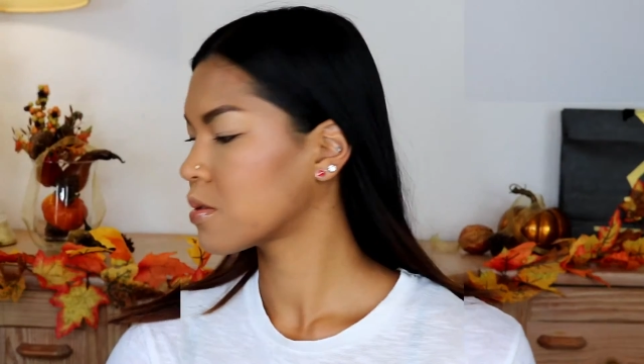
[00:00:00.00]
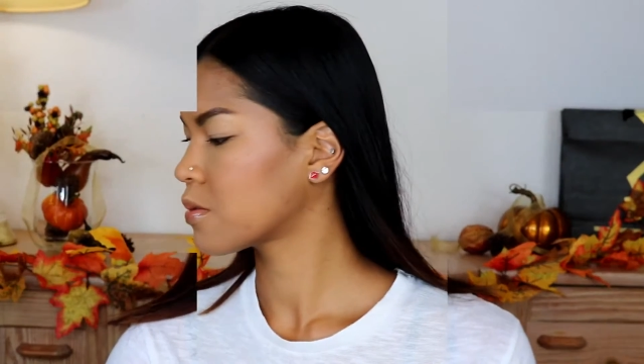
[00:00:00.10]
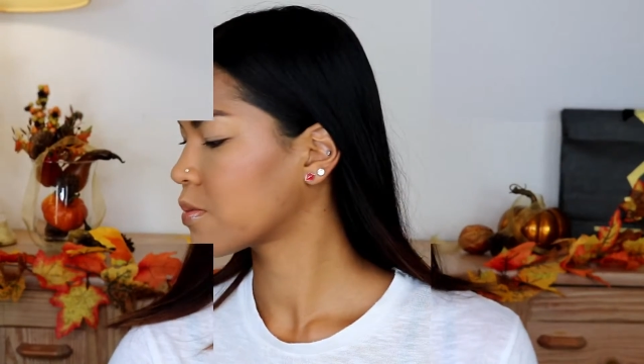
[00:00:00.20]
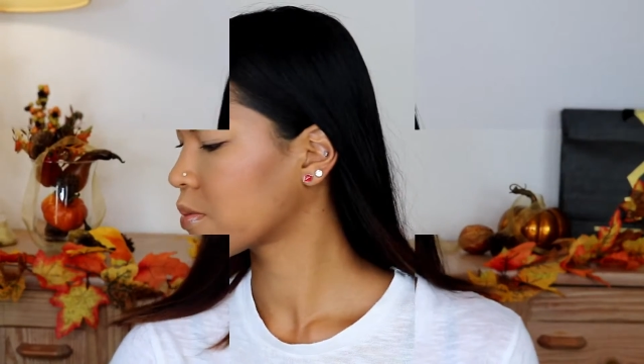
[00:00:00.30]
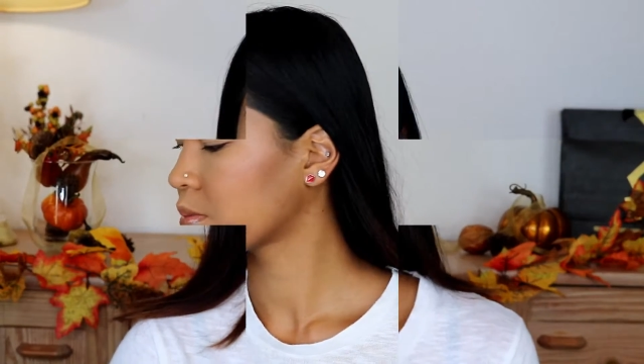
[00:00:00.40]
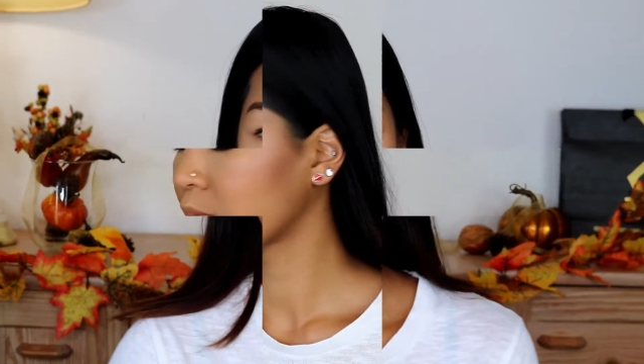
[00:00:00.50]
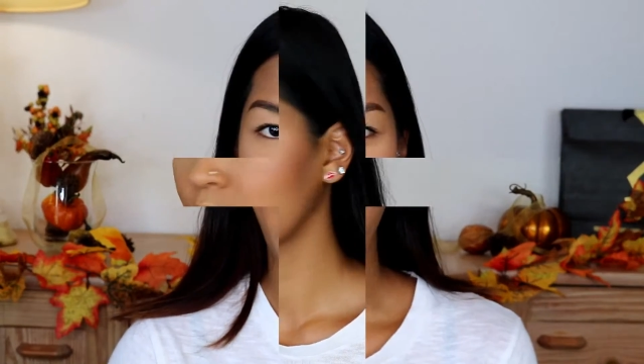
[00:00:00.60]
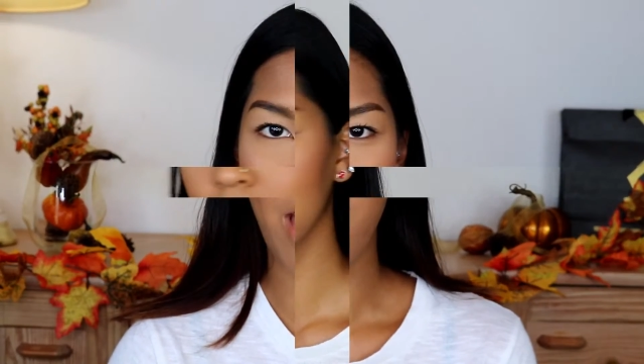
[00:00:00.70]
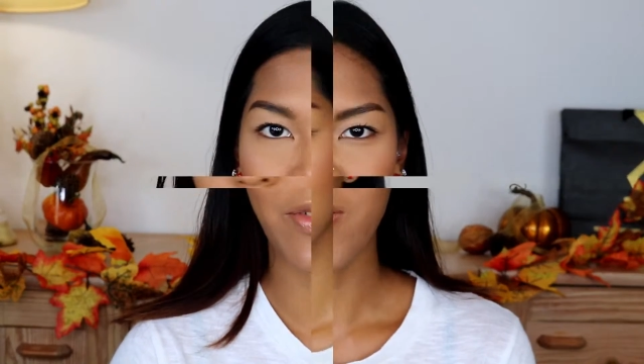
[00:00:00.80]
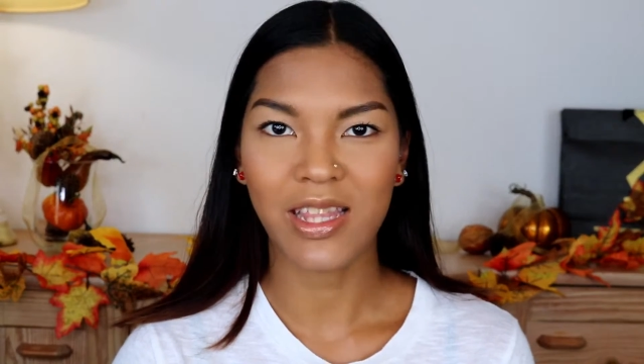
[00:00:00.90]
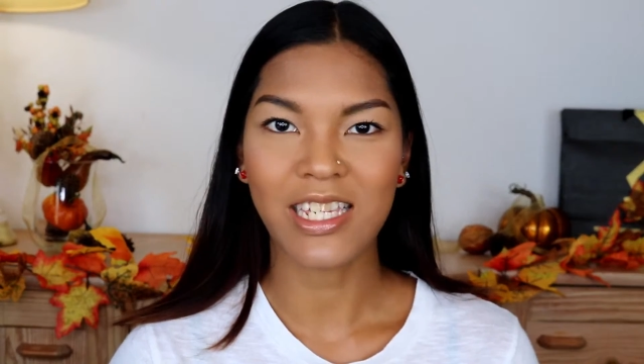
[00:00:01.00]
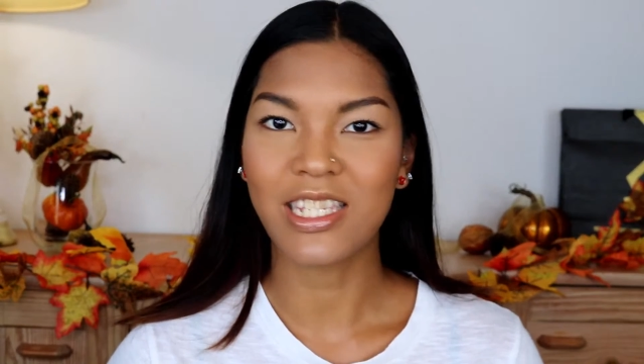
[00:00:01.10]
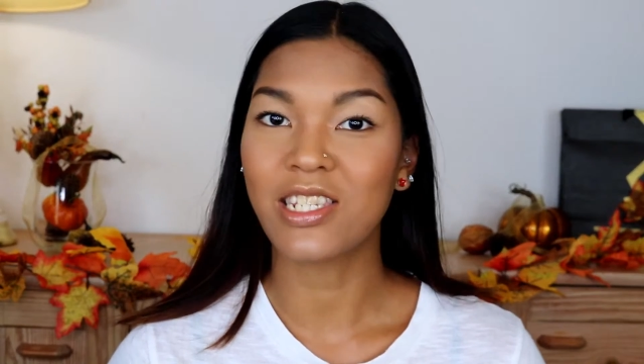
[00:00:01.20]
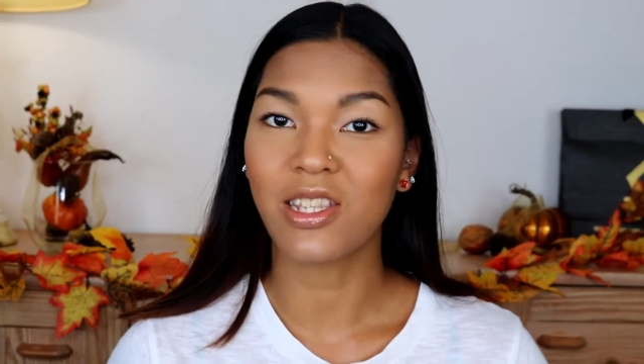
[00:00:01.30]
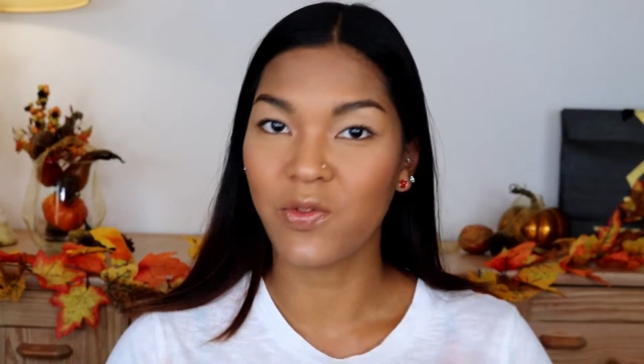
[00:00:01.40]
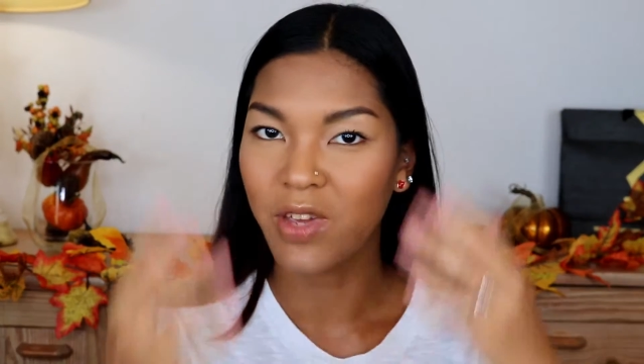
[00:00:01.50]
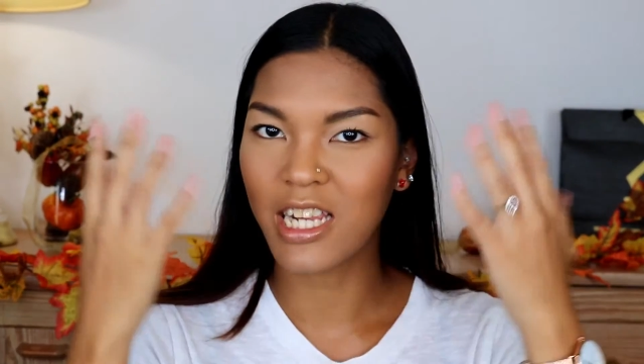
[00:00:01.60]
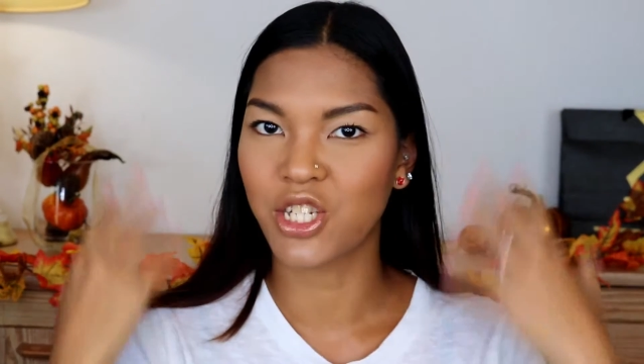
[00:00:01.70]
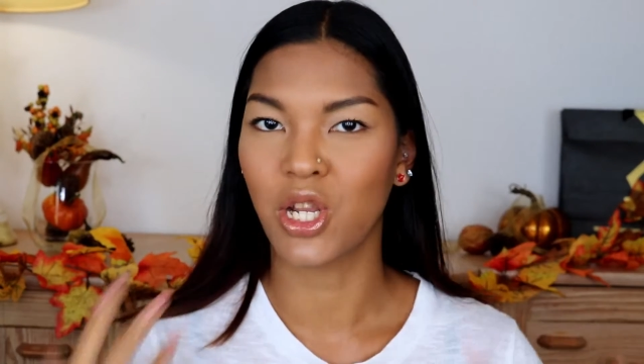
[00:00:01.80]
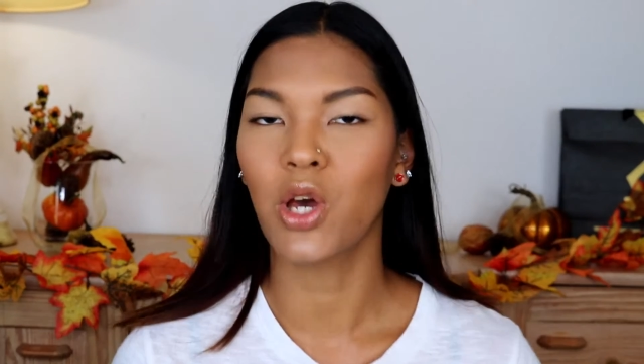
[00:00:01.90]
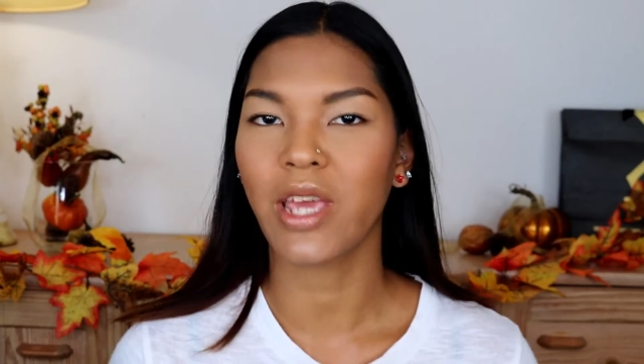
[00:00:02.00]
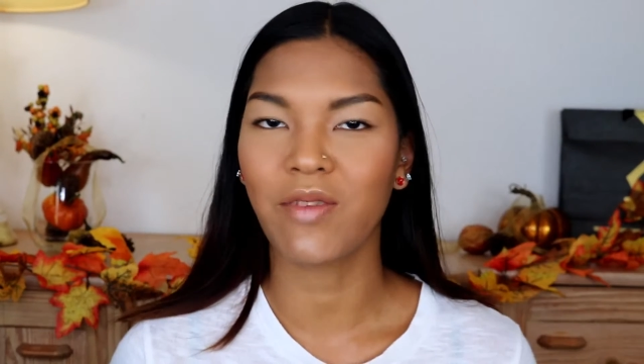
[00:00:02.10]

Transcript: And here we have it. This is the finished look.